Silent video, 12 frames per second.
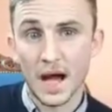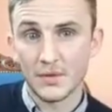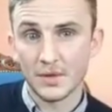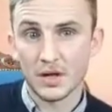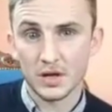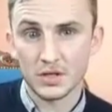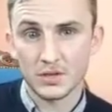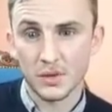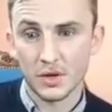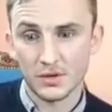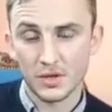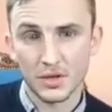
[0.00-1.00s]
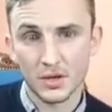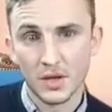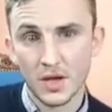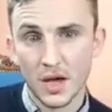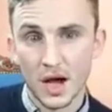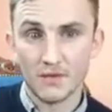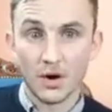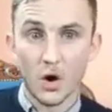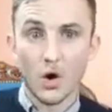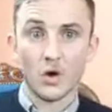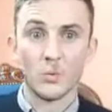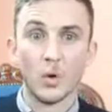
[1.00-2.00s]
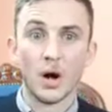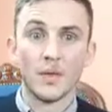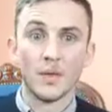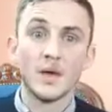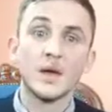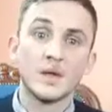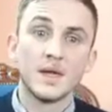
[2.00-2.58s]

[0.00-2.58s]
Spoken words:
and the customer to have it all in one,